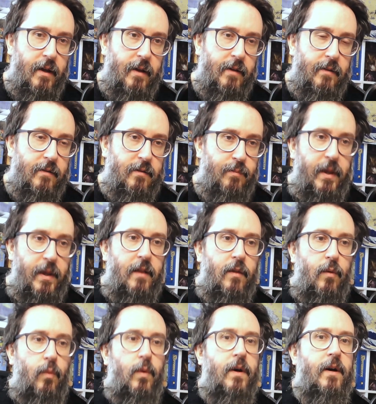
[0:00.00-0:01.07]
speak the
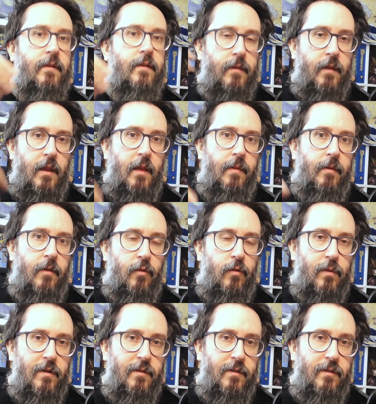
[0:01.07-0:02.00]
words and then those words